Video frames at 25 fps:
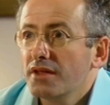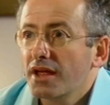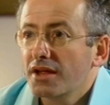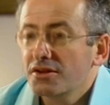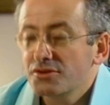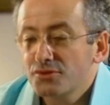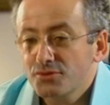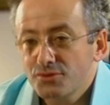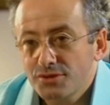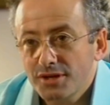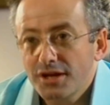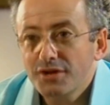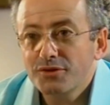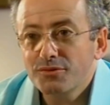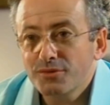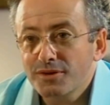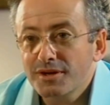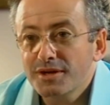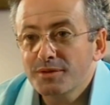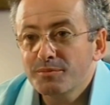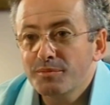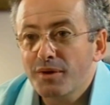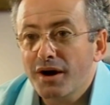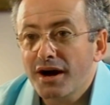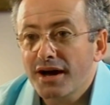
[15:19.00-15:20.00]
As you say, you
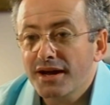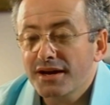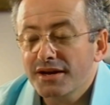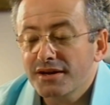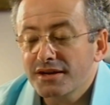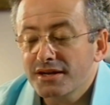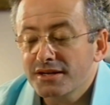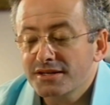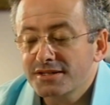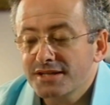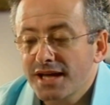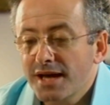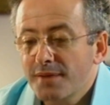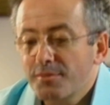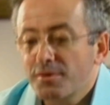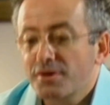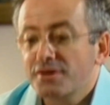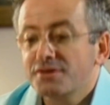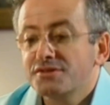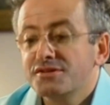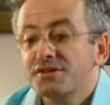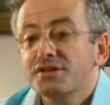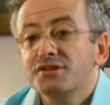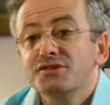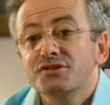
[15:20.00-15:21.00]
lead by example.
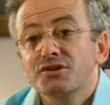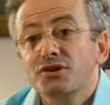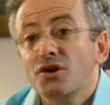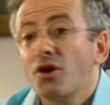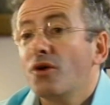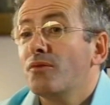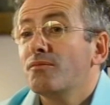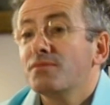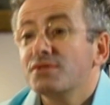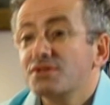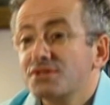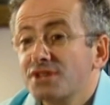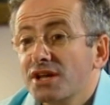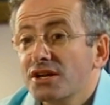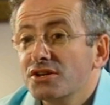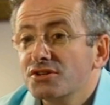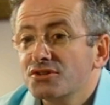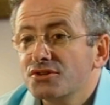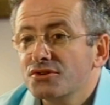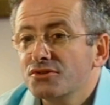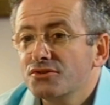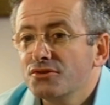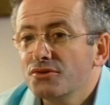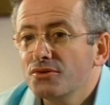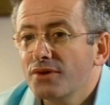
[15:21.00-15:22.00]
Is this a
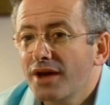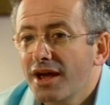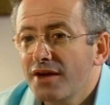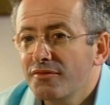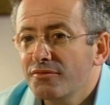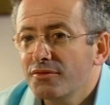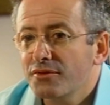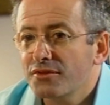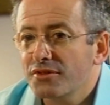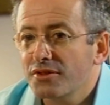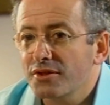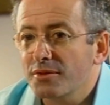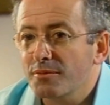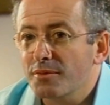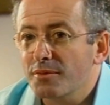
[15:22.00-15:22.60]
conversation you have with